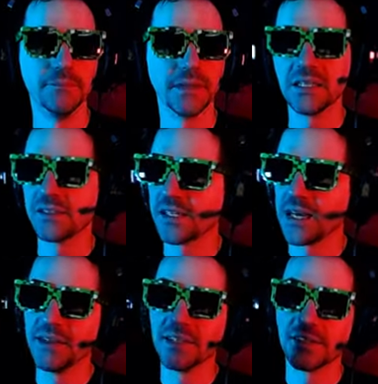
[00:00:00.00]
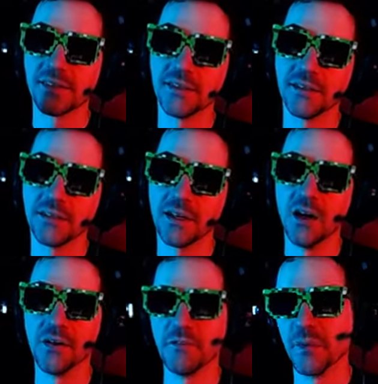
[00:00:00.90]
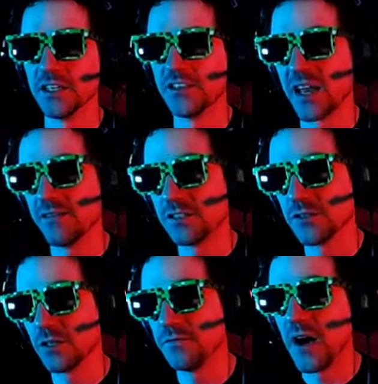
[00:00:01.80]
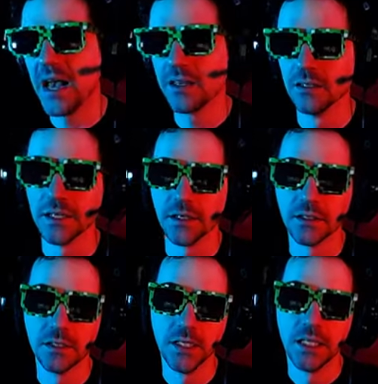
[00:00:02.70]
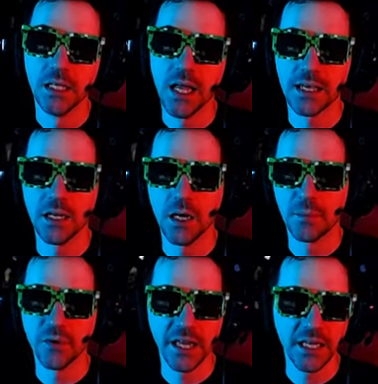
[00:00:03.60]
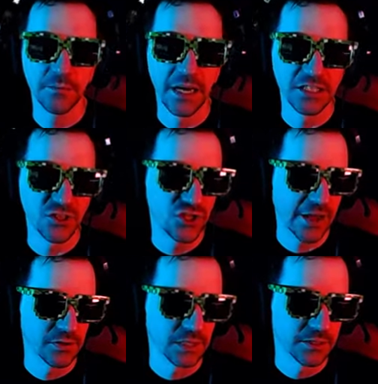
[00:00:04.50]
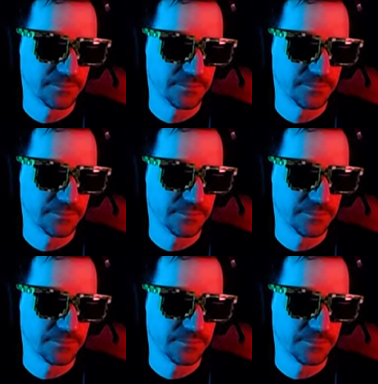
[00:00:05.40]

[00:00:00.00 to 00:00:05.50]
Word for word: Inside this... Oh, never mind. Javelins are... Finally! I can upgrade my javelin.